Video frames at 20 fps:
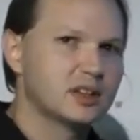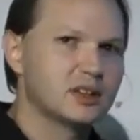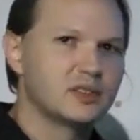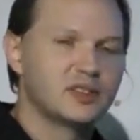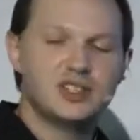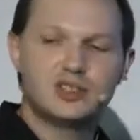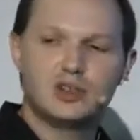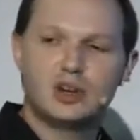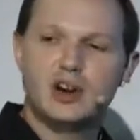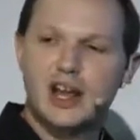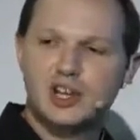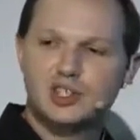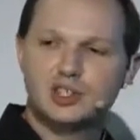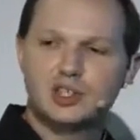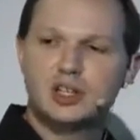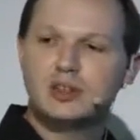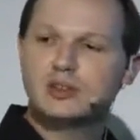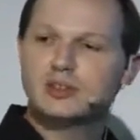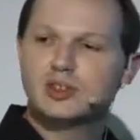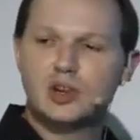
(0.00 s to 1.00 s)
These are
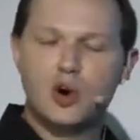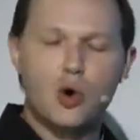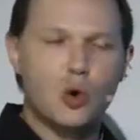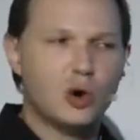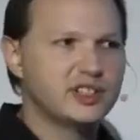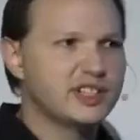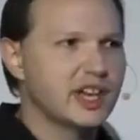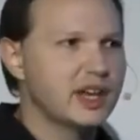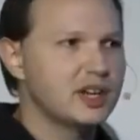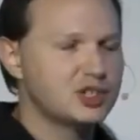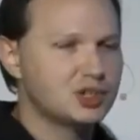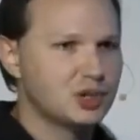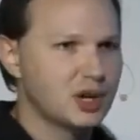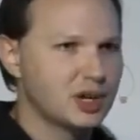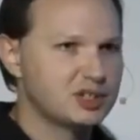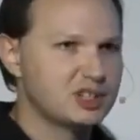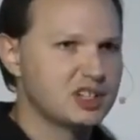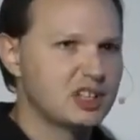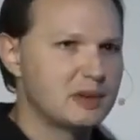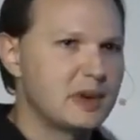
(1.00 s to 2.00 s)
actually the core data
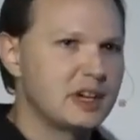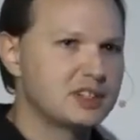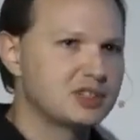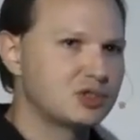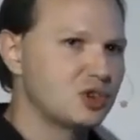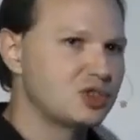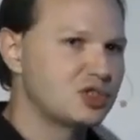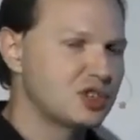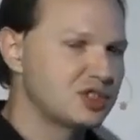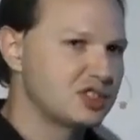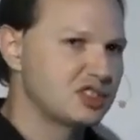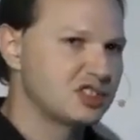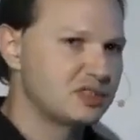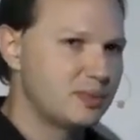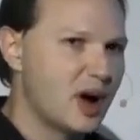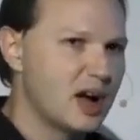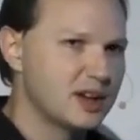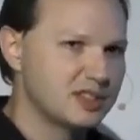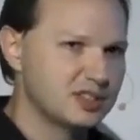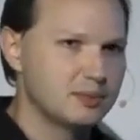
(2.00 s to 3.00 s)
structure that makes search engines
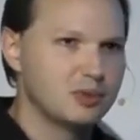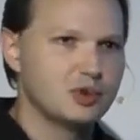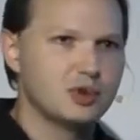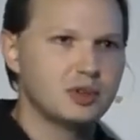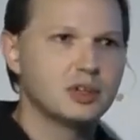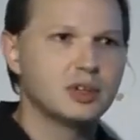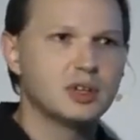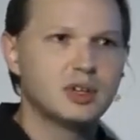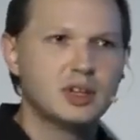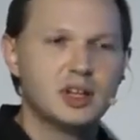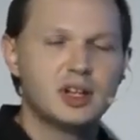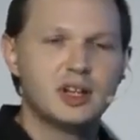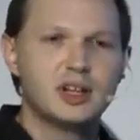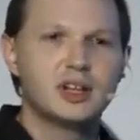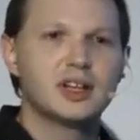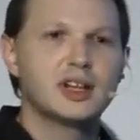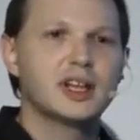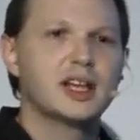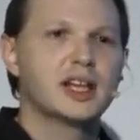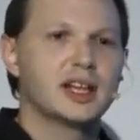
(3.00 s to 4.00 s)
possible.
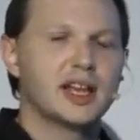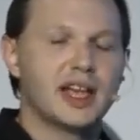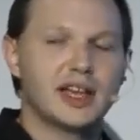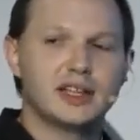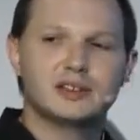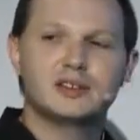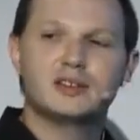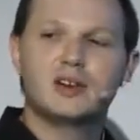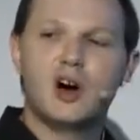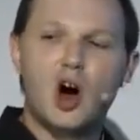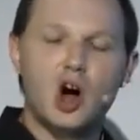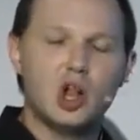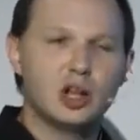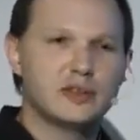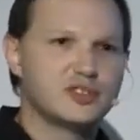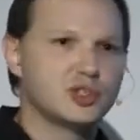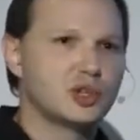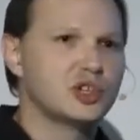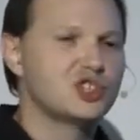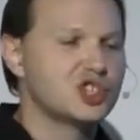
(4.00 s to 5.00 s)
And all
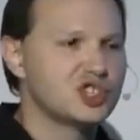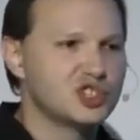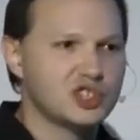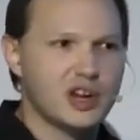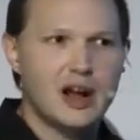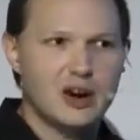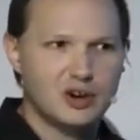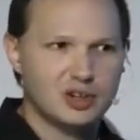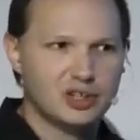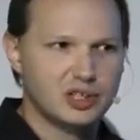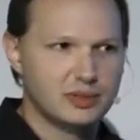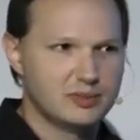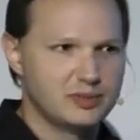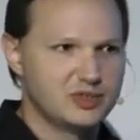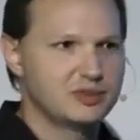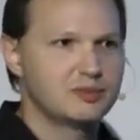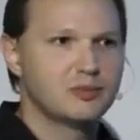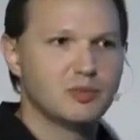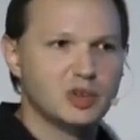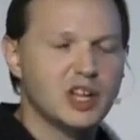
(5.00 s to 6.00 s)
of search engine
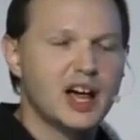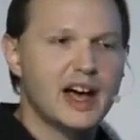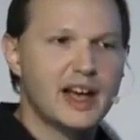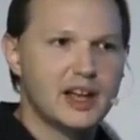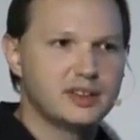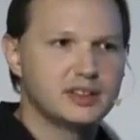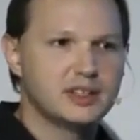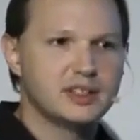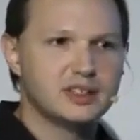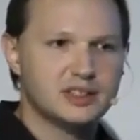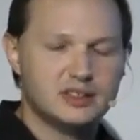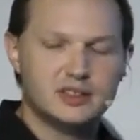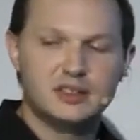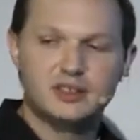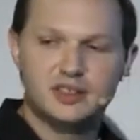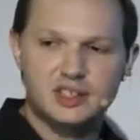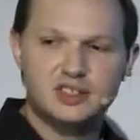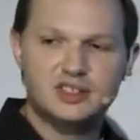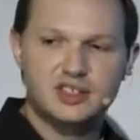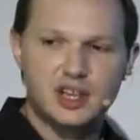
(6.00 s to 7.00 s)
algorithms rely on
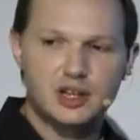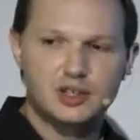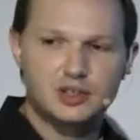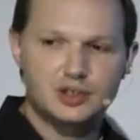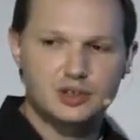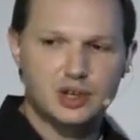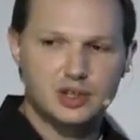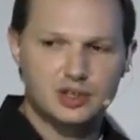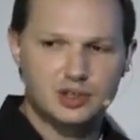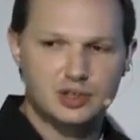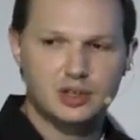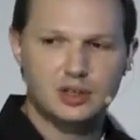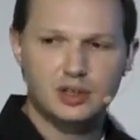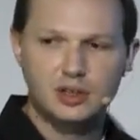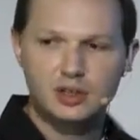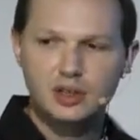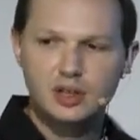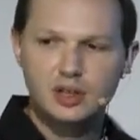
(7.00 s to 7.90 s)
this data structure.